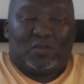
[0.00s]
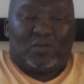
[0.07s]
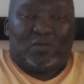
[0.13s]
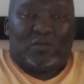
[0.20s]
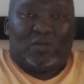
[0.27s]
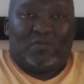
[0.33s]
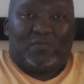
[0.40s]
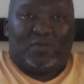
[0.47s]

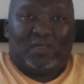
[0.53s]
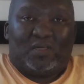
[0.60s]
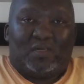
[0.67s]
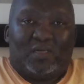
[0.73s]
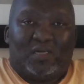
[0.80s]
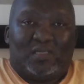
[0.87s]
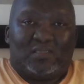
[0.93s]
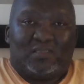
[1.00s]
Good evening,
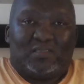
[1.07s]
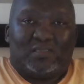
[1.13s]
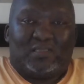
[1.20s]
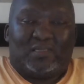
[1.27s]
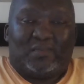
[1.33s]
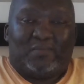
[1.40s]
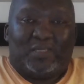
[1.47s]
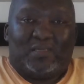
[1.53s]
ladies and
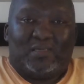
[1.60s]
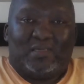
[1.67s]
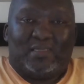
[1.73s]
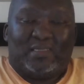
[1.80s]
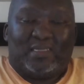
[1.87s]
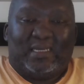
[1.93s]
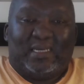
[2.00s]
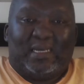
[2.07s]
gentlemen.
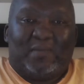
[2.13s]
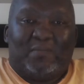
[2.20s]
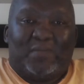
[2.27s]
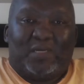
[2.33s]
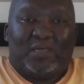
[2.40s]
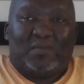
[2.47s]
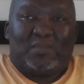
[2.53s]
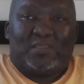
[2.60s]

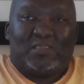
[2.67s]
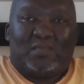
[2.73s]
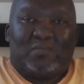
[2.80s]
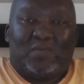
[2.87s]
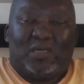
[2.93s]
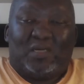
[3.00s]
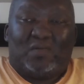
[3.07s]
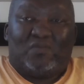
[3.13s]
My name is
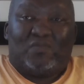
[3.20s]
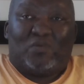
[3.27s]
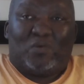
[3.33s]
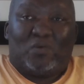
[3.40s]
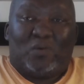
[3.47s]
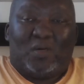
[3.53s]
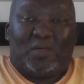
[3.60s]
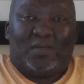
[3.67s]
Thembela
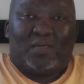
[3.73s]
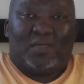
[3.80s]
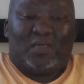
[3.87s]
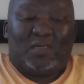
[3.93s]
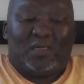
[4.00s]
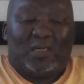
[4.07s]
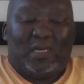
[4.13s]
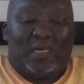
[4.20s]
Vokwana,
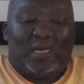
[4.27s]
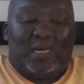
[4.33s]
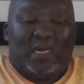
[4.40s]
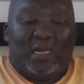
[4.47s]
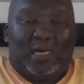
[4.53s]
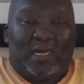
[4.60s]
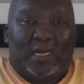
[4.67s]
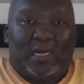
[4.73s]

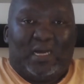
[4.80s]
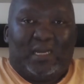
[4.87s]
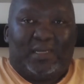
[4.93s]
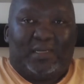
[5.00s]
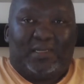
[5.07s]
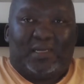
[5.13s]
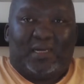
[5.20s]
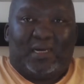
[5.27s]

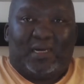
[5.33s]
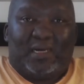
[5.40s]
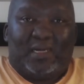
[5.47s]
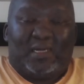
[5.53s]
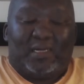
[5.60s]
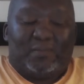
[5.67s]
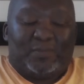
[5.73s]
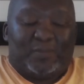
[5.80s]
and I
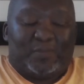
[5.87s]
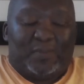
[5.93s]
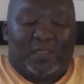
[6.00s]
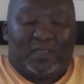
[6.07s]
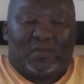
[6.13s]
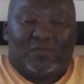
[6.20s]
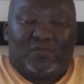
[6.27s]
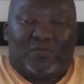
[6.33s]
am
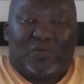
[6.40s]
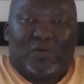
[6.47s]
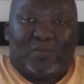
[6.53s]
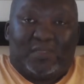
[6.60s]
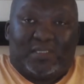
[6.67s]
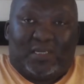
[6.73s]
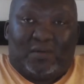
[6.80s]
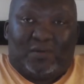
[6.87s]
speaking from
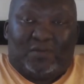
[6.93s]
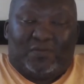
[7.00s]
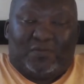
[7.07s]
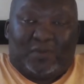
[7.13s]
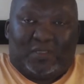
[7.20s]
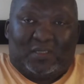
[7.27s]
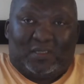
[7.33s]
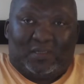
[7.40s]
South
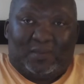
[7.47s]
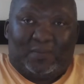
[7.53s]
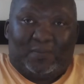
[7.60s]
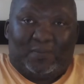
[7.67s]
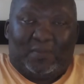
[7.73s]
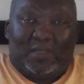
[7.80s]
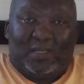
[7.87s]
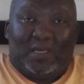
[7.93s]
Africa.
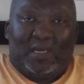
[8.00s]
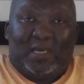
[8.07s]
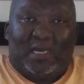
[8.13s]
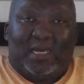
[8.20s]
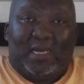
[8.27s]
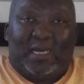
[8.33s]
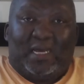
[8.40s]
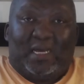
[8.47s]

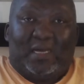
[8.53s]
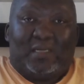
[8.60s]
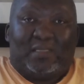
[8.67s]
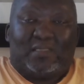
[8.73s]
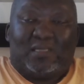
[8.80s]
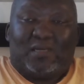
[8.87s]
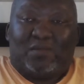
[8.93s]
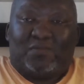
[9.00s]

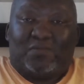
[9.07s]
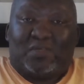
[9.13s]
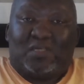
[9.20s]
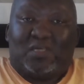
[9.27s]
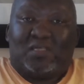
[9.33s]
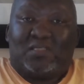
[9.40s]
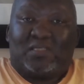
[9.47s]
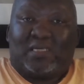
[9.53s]
South
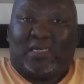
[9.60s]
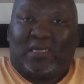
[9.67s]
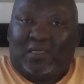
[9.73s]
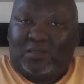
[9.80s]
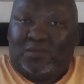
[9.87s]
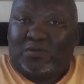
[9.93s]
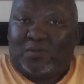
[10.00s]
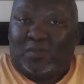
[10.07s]
Africa is a
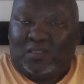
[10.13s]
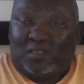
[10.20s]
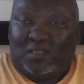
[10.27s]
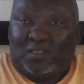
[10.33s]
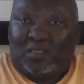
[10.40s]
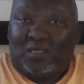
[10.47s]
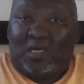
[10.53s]
country,